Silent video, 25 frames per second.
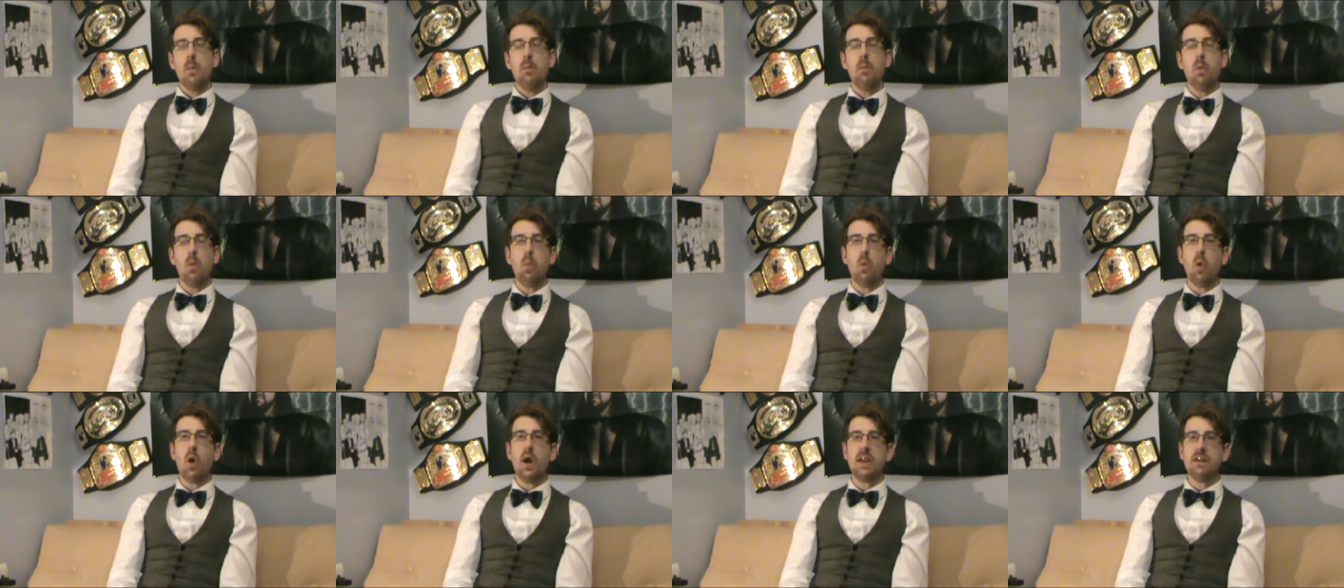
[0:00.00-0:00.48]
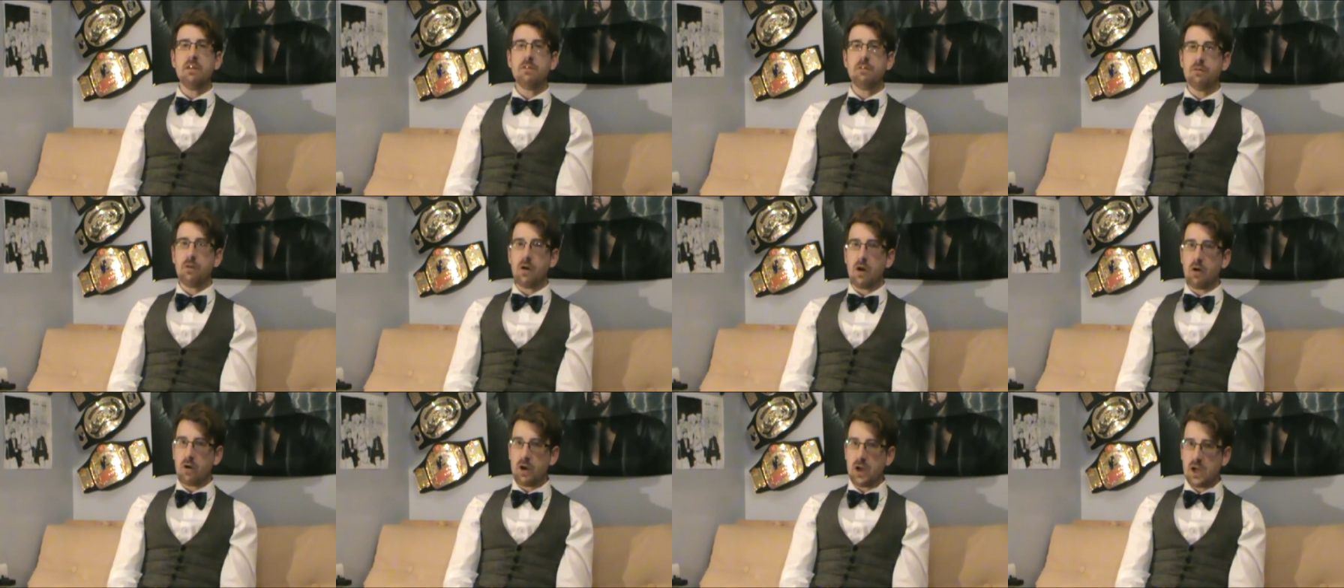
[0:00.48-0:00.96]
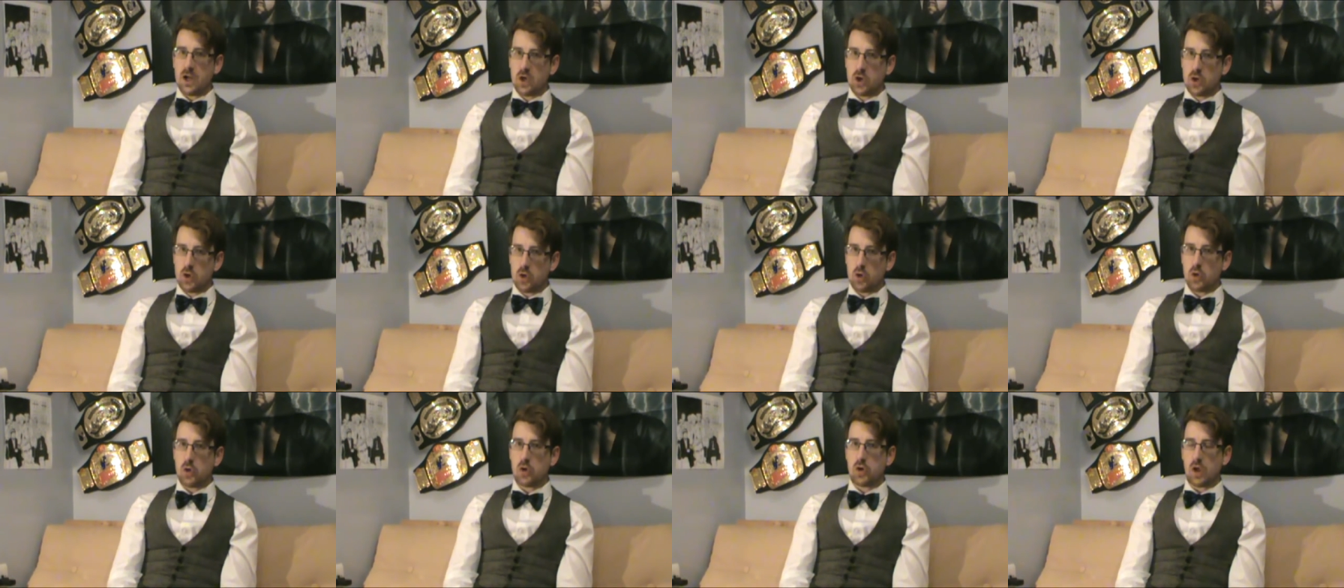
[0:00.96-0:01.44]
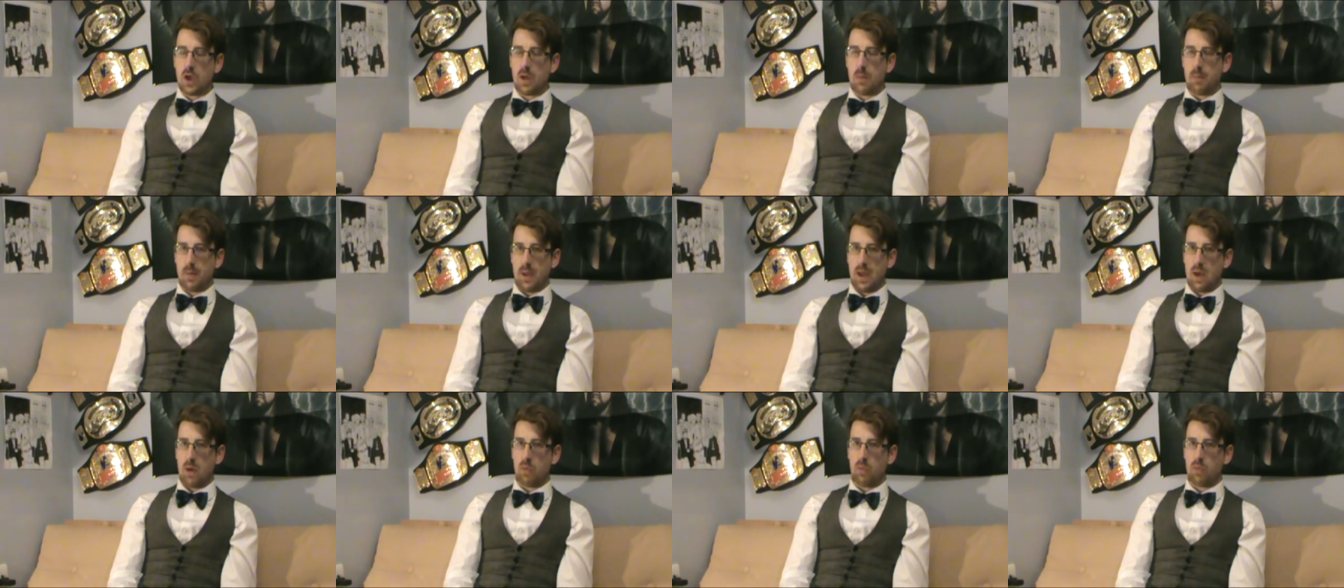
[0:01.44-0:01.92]
But what is very good
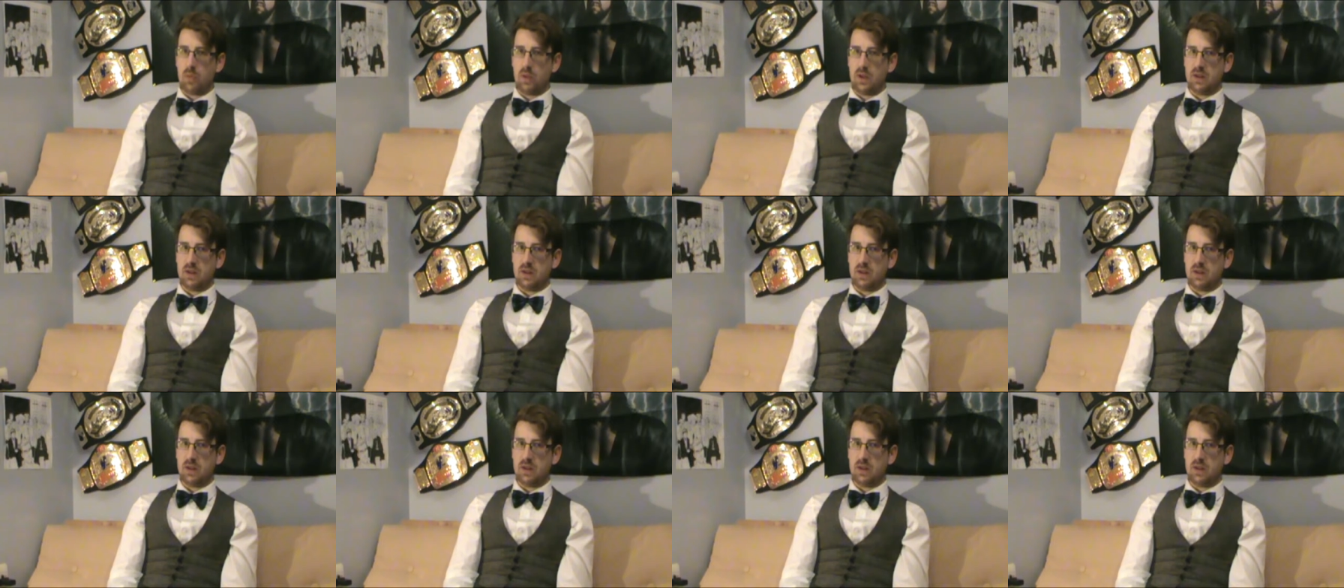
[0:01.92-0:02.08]
about